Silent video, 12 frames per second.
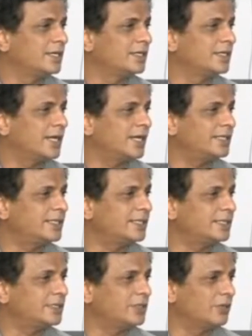That
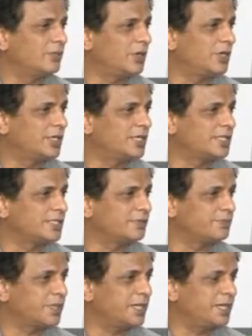your body is
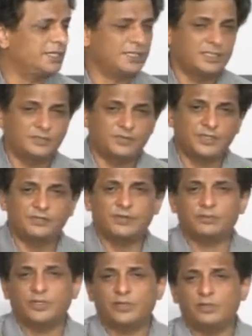different
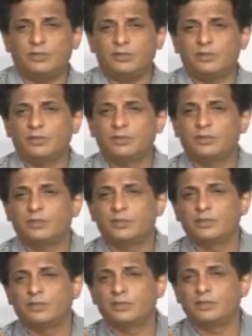from
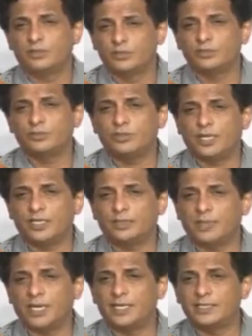you and the
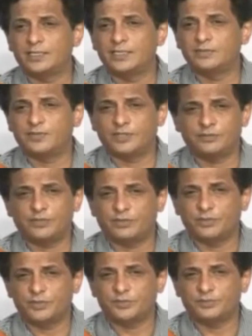mind is different
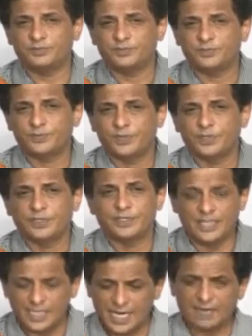from you.
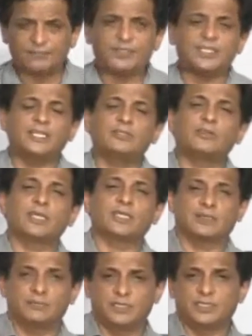Then after that you can
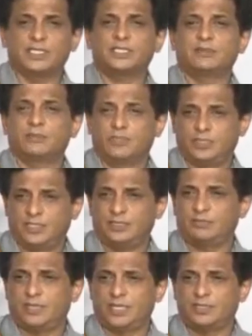come inside the body
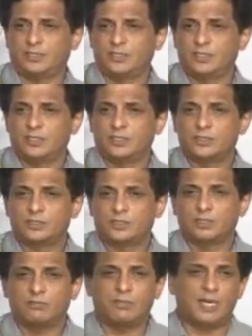and mind. So
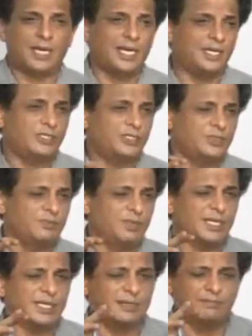the mind should
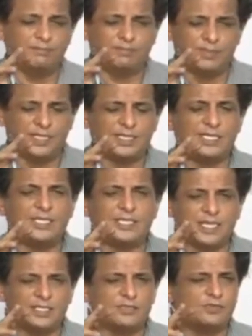be completely
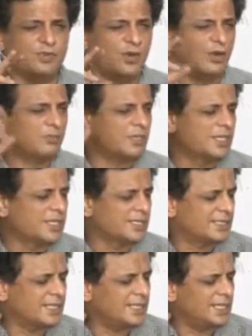transformed.
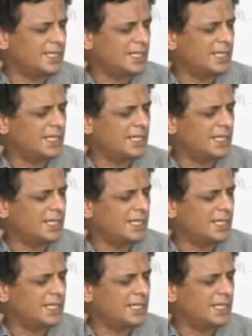See,